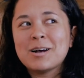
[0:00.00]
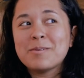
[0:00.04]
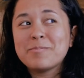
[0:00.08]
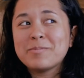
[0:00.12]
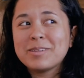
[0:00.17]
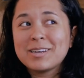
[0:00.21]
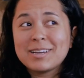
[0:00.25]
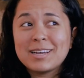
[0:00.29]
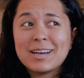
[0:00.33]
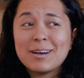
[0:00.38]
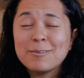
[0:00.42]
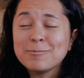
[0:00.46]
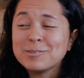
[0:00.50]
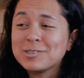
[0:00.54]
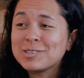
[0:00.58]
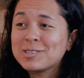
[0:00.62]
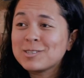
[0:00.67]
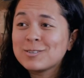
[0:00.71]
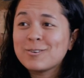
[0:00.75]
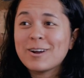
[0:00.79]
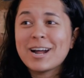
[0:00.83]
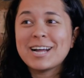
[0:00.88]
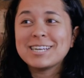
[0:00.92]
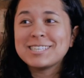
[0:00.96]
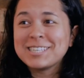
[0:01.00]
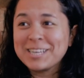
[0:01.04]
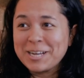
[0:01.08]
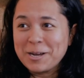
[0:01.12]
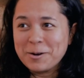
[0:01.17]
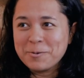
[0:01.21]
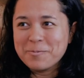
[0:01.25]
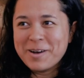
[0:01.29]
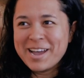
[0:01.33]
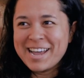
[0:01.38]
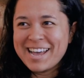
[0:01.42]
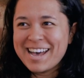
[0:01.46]
Like, I was scratching
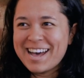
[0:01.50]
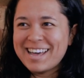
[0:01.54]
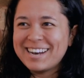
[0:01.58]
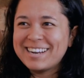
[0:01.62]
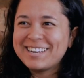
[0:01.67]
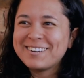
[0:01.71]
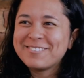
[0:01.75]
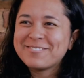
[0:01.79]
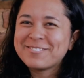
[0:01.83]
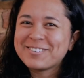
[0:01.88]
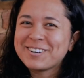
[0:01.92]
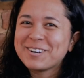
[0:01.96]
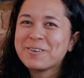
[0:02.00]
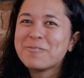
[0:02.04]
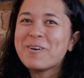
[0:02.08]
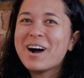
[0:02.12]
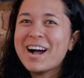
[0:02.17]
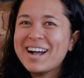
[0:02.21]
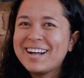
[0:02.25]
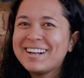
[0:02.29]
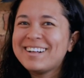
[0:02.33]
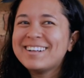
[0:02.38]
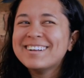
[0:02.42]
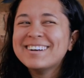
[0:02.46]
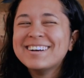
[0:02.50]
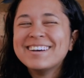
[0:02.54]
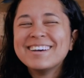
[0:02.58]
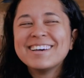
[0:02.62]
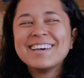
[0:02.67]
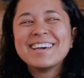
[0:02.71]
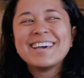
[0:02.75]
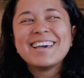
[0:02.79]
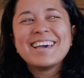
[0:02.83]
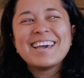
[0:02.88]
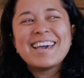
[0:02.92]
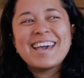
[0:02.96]
away at it for a while.
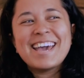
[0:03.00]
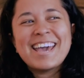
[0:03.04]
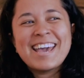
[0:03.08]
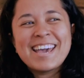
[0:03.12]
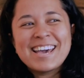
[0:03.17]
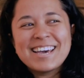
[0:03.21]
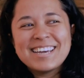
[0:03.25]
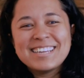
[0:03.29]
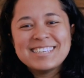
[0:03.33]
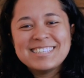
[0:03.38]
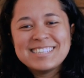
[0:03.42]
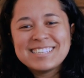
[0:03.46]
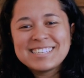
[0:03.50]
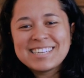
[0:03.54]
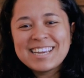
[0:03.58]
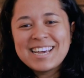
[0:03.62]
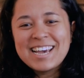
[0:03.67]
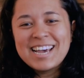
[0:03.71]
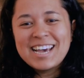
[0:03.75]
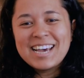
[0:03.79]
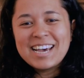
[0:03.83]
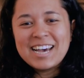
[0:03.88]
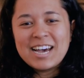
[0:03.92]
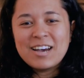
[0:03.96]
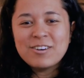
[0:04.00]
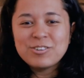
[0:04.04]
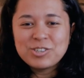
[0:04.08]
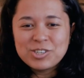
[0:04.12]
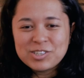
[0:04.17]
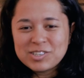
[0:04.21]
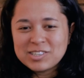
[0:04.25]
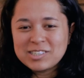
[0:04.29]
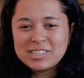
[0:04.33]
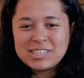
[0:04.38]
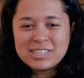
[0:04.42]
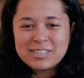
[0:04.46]
And I was
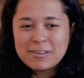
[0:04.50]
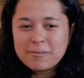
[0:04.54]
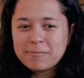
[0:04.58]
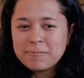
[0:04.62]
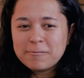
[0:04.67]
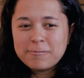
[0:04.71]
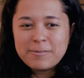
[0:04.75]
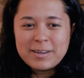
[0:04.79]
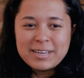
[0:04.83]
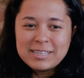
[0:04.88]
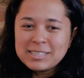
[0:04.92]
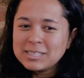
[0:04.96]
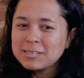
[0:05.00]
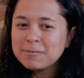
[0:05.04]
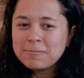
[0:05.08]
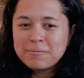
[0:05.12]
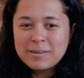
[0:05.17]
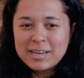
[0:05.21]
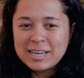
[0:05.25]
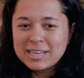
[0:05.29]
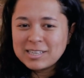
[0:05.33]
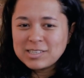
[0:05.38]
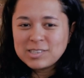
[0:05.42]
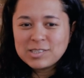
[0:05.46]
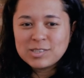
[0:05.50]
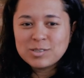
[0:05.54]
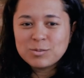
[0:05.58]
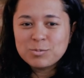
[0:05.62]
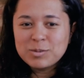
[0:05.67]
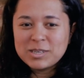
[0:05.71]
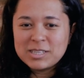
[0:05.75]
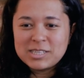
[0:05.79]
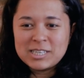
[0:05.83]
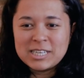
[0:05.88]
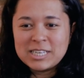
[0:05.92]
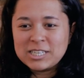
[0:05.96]
just face to face
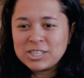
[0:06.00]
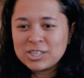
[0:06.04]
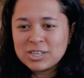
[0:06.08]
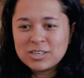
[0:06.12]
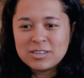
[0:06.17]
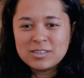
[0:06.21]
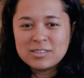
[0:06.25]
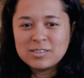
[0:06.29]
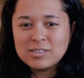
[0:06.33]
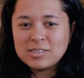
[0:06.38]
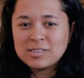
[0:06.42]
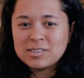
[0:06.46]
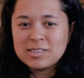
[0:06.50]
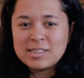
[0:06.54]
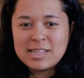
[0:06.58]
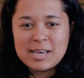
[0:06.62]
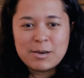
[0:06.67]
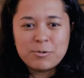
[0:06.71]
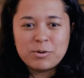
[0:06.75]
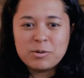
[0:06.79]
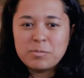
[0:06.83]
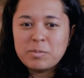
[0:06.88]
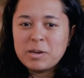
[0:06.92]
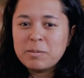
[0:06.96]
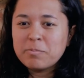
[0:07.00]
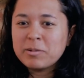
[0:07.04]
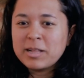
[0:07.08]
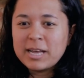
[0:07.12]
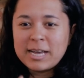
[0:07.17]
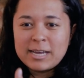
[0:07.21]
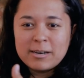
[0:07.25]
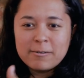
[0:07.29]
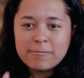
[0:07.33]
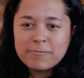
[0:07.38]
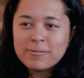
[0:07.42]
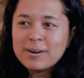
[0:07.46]
with teachers. They would be
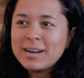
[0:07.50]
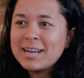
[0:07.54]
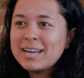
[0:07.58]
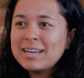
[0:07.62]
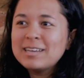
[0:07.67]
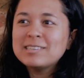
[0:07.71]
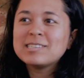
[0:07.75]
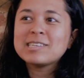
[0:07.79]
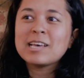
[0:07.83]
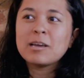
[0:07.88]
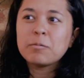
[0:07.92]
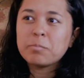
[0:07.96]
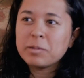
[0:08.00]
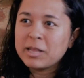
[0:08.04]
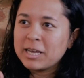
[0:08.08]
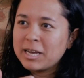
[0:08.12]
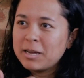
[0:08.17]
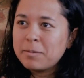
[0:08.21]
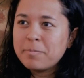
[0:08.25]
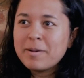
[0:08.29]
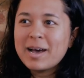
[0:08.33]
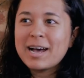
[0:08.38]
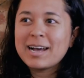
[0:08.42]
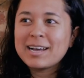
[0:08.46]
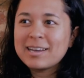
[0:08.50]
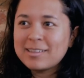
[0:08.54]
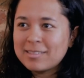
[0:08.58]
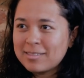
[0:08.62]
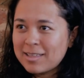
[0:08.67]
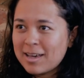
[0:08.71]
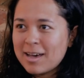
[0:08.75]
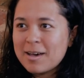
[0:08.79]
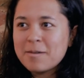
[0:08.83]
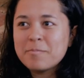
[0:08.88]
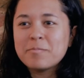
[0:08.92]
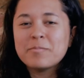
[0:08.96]
playing a phrase. I'd play it back at
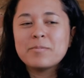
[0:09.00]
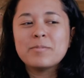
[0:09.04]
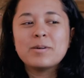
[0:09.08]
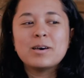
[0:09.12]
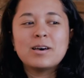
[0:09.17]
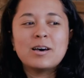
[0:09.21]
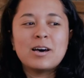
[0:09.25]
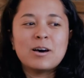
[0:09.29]
them.